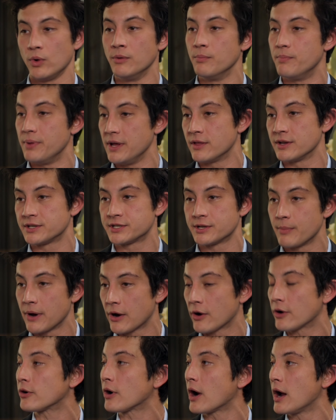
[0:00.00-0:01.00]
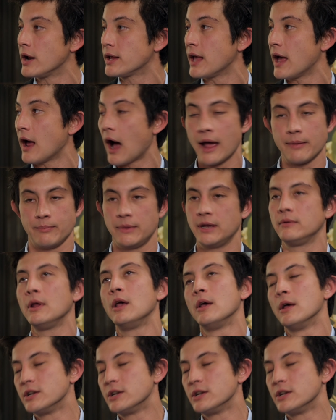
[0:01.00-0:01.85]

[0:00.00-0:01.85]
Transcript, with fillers: wouldn't be the Submariner I'd get. I mean,